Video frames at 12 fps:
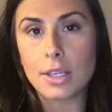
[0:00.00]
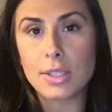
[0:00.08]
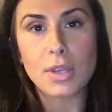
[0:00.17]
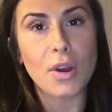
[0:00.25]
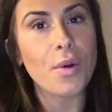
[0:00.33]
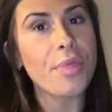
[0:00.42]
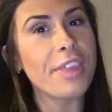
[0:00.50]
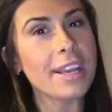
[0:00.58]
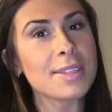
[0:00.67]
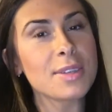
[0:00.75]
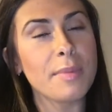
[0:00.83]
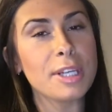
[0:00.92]
So
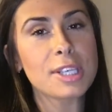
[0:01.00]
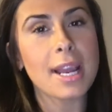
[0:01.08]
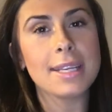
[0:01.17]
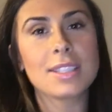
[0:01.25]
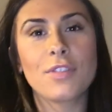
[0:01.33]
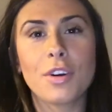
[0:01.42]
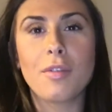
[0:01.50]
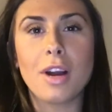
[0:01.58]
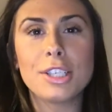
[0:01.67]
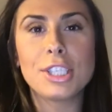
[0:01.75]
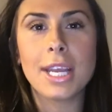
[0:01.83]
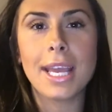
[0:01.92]
thanks so much, guys, for
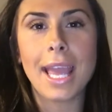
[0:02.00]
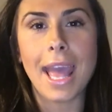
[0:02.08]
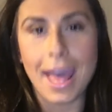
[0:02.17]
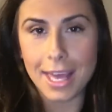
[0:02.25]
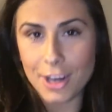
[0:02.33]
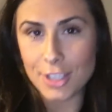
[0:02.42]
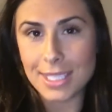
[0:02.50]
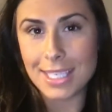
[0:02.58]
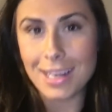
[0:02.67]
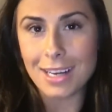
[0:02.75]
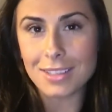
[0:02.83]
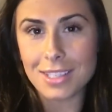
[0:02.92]
watching, and I'll see
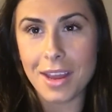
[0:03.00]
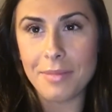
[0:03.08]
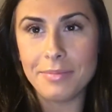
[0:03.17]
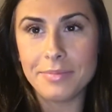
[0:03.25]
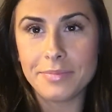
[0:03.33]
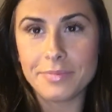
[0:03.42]
you next time.